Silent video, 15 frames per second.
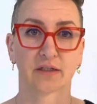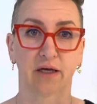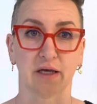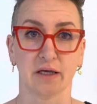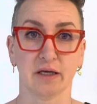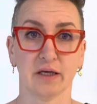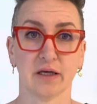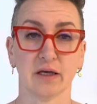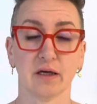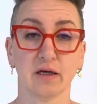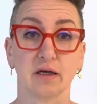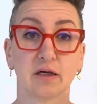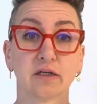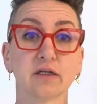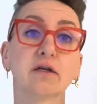I
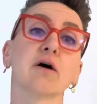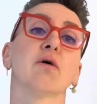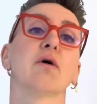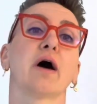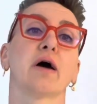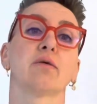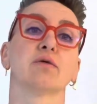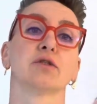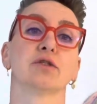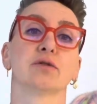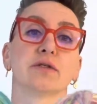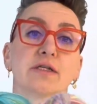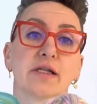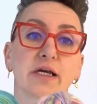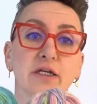know I would
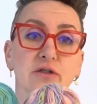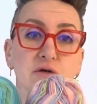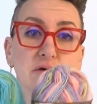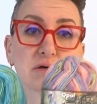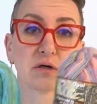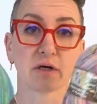use later,